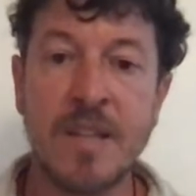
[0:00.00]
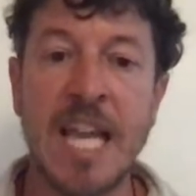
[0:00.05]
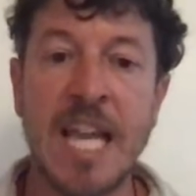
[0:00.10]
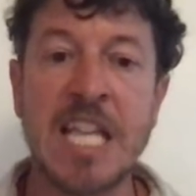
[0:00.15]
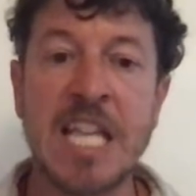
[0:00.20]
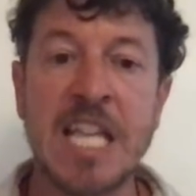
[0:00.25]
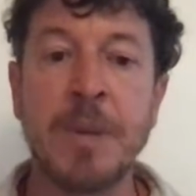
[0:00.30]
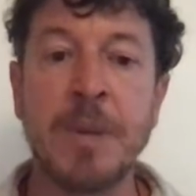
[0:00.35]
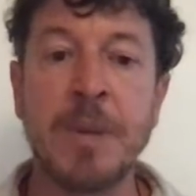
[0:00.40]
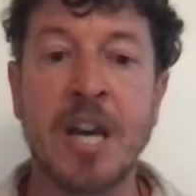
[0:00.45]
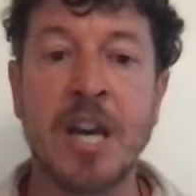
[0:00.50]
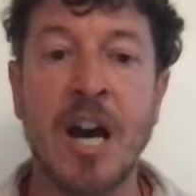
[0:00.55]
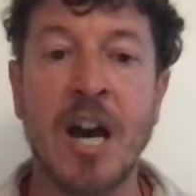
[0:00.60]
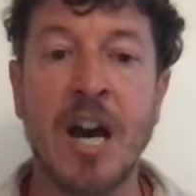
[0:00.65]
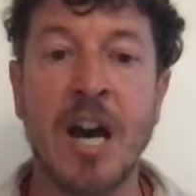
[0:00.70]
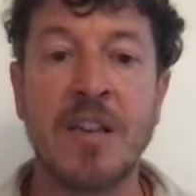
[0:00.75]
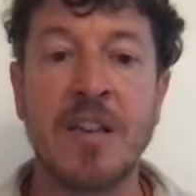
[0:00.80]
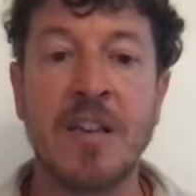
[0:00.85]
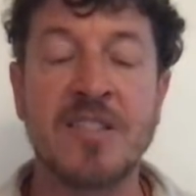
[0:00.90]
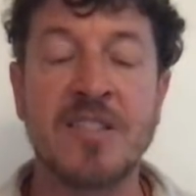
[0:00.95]
is
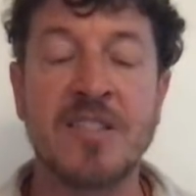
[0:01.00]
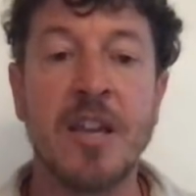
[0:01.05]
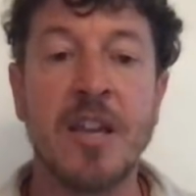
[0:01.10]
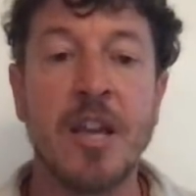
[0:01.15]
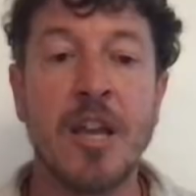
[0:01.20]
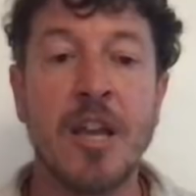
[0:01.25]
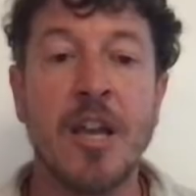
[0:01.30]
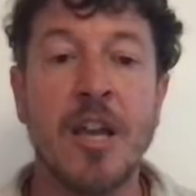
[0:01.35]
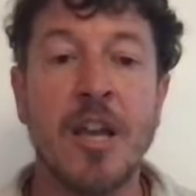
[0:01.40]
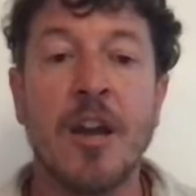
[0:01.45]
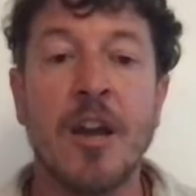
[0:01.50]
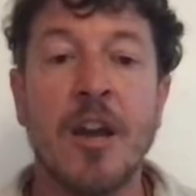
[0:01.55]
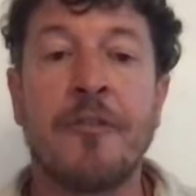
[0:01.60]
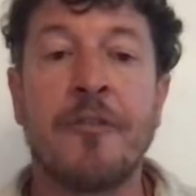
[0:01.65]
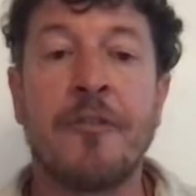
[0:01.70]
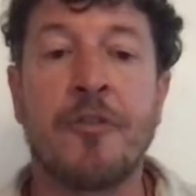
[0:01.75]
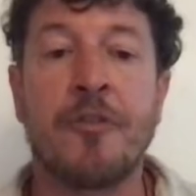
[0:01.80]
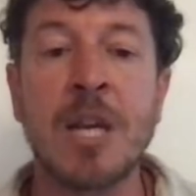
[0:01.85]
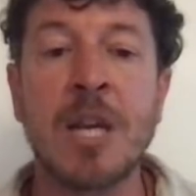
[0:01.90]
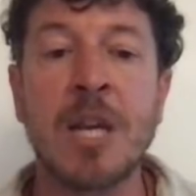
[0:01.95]
because
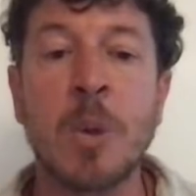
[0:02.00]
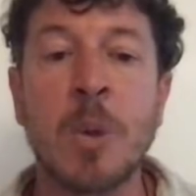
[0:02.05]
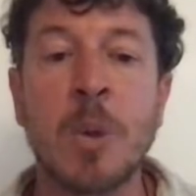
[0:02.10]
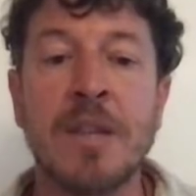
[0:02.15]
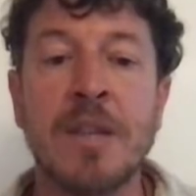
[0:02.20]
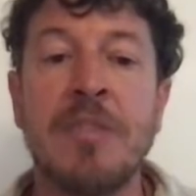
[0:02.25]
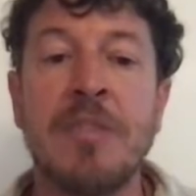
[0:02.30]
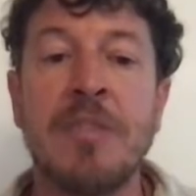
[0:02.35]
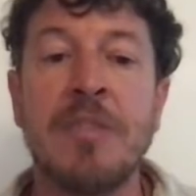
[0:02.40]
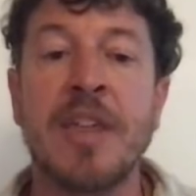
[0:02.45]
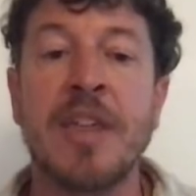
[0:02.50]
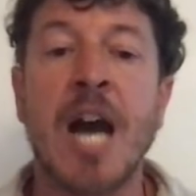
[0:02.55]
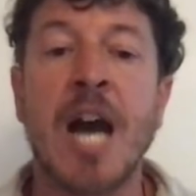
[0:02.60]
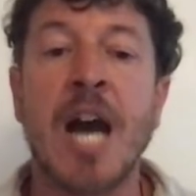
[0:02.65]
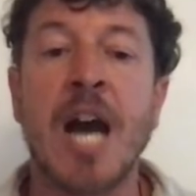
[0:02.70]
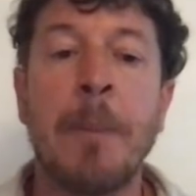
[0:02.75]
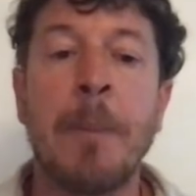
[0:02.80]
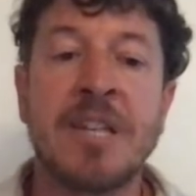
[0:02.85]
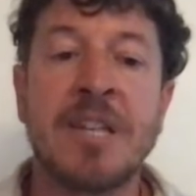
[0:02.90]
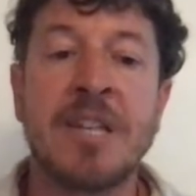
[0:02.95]
frequently the
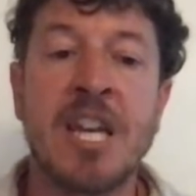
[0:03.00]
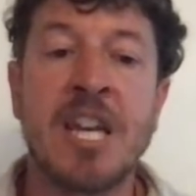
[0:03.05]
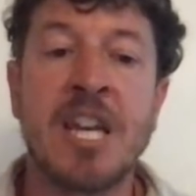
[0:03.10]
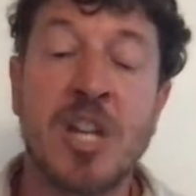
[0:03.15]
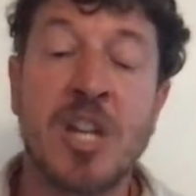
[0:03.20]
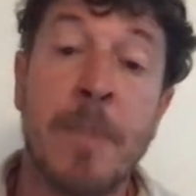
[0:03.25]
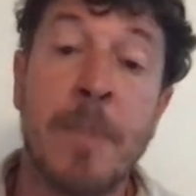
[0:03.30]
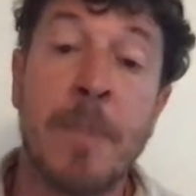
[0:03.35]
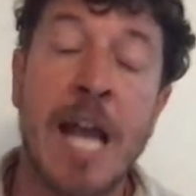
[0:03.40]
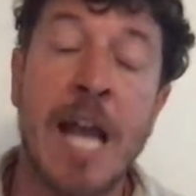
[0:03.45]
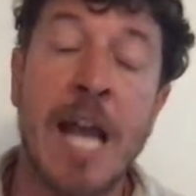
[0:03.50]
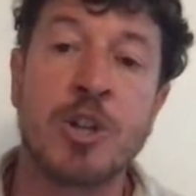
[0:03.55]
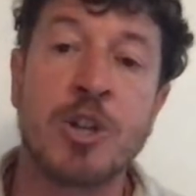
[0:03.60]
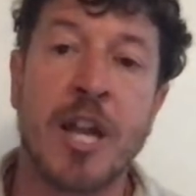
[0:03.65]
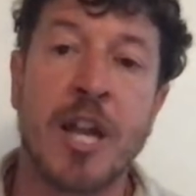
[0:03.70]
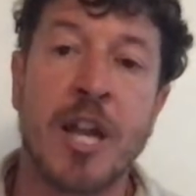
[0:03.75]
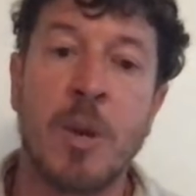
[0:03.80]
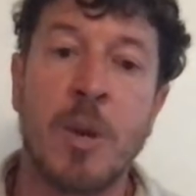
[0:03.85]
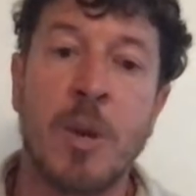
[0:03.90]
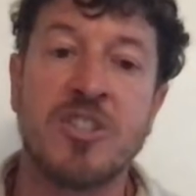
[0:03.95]
competition
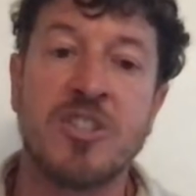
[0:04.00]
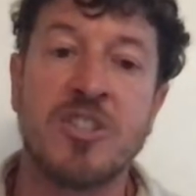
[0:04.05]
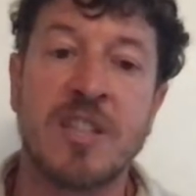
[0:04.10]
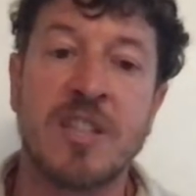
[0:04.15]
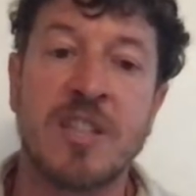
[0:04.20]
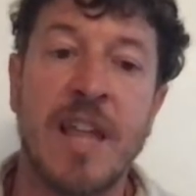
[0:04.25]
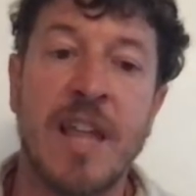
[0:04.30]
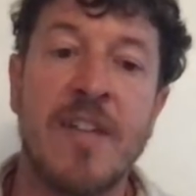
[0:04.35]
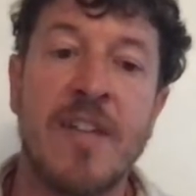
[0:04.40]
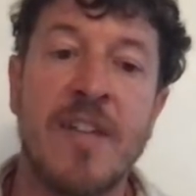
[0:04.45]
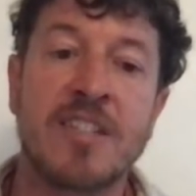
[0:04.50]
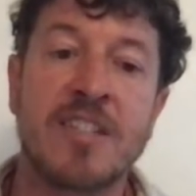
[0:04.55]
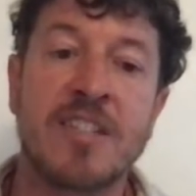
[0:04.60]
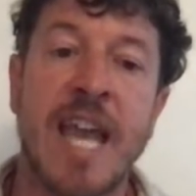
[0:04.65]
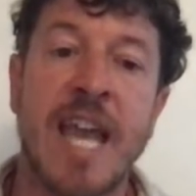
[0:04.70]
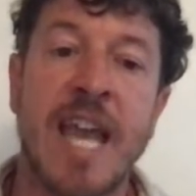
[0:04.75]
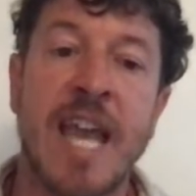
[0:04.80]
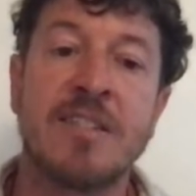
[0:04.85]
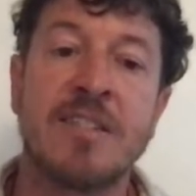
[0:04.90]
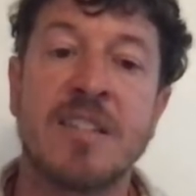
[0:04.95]
metric, which is in this
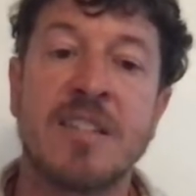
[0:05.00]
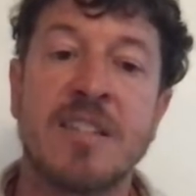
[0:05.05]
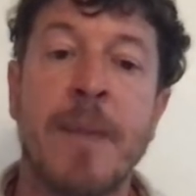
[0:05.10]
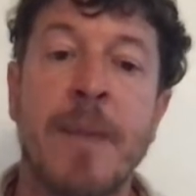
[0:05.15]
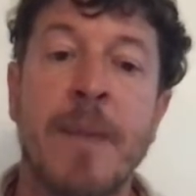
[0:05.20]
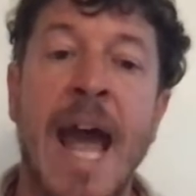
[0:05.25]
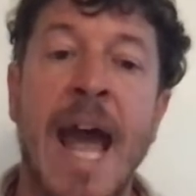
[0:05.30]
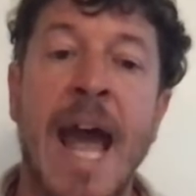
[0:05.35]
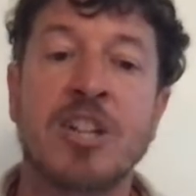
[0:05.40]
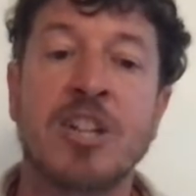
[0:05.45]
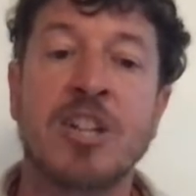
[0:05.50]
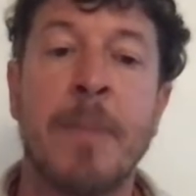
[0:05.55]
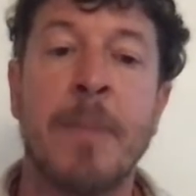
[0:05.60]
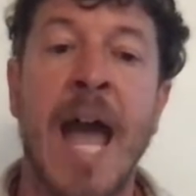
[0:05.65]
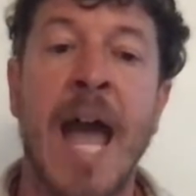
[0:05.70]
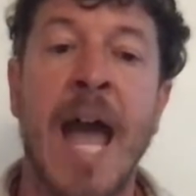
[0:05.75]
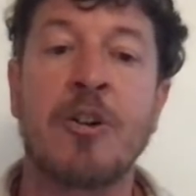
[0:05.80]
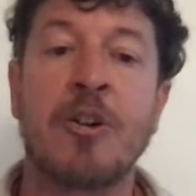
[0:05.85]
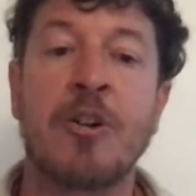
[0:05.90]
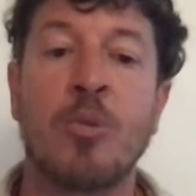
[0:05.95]
case is
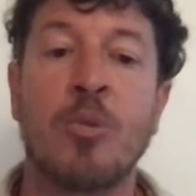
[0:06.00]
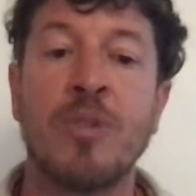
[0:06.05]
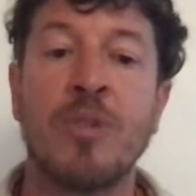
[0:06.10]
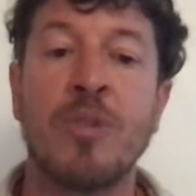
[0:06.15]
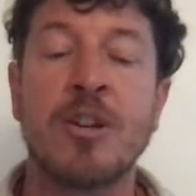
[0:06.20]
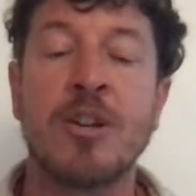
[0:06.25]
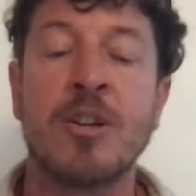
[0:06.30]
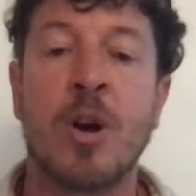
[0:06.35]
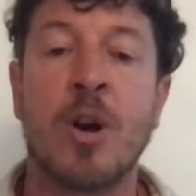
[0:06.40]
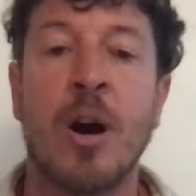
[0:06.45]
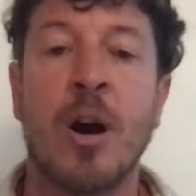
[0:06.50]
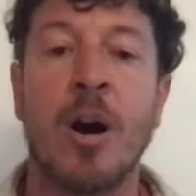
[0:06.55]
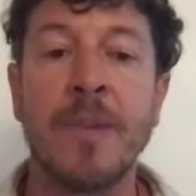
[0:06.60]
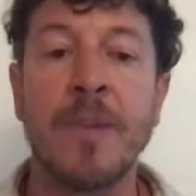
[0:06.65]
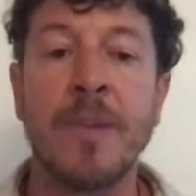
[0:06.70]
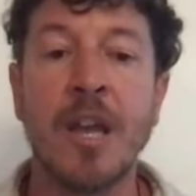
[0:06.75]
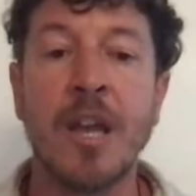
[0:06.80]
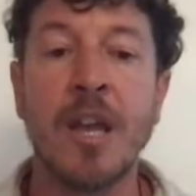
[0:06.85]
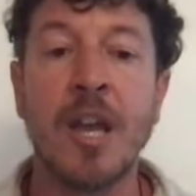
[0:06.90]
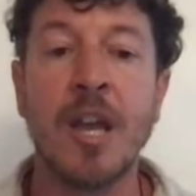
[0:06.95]
macro recall,
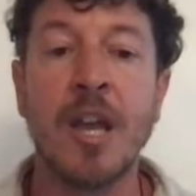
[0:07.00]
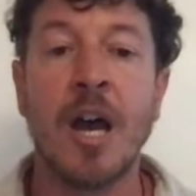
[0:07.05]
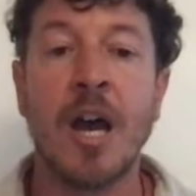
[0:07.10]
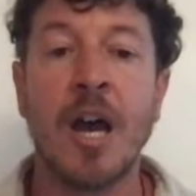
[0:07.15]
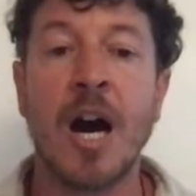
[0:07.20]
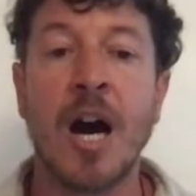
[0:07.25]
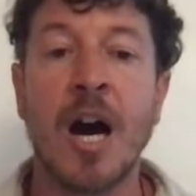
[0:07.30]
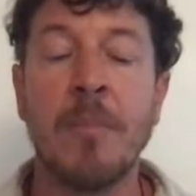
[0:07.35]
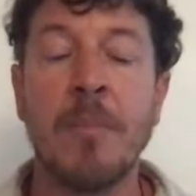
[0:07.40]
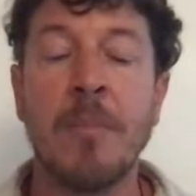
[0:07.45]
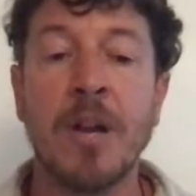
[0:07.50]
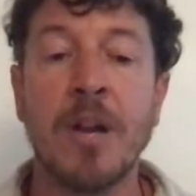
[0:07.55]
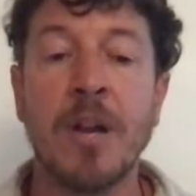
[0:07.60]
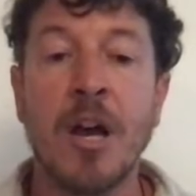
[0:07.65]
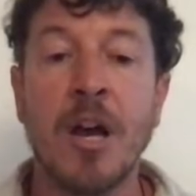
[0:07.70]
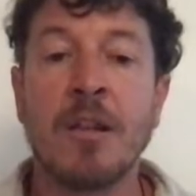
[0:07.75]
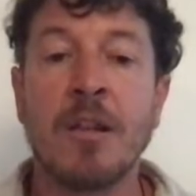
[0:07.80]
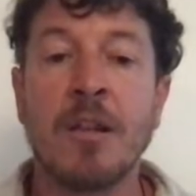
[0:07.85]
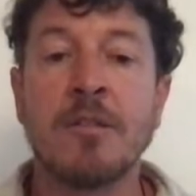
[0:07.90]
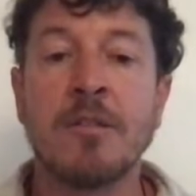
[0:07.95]

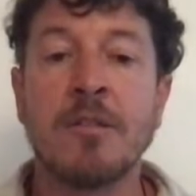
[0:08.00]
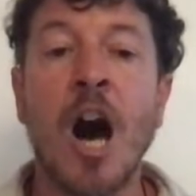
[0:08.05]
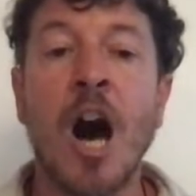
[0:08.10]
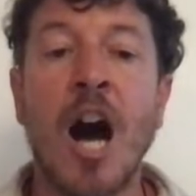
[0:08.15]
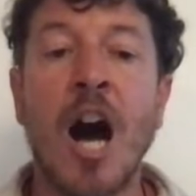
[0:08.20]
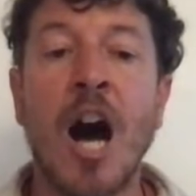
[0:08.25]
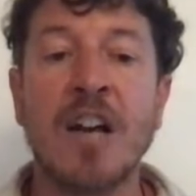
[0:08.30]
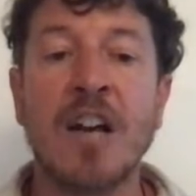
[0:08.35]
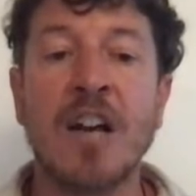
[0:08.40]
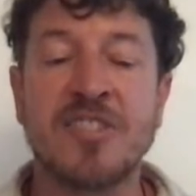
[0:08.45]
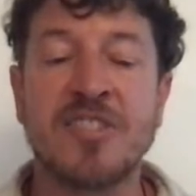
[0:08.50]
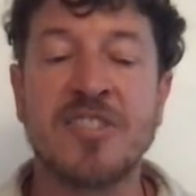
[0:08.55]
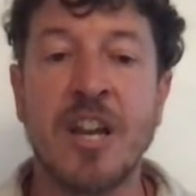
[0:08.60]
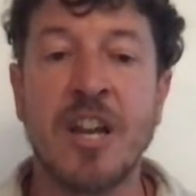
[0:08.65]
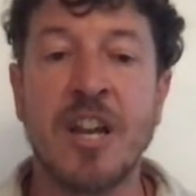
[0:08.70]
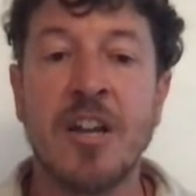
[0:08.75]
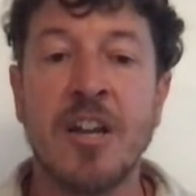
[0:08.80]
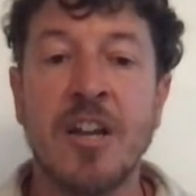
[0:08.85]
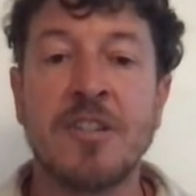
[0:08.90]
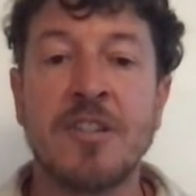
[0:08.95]
loss
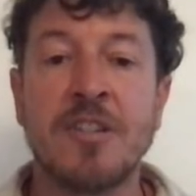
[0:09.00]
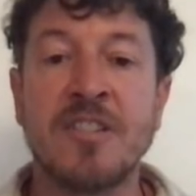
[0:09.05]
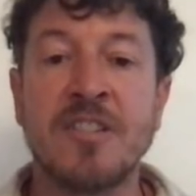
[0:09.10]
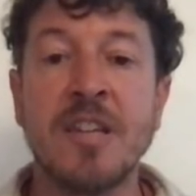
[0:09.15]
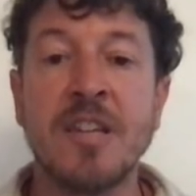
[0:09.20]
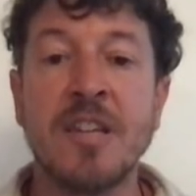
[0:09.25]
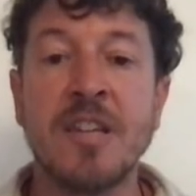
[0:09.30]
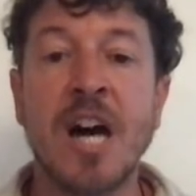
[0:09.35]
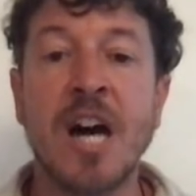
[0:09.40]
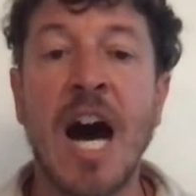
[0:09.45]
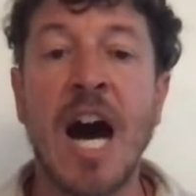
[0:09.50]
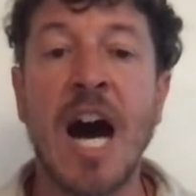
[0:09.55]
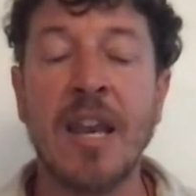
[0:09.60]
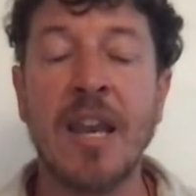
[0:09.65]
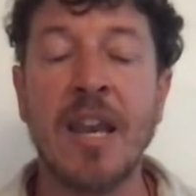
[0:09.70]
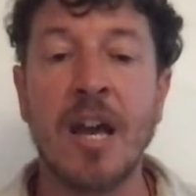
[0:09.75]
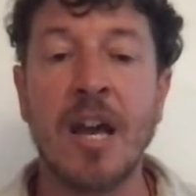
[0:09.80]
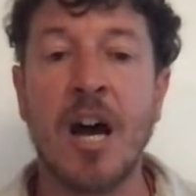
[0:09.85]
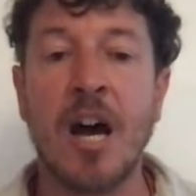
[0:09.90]
does not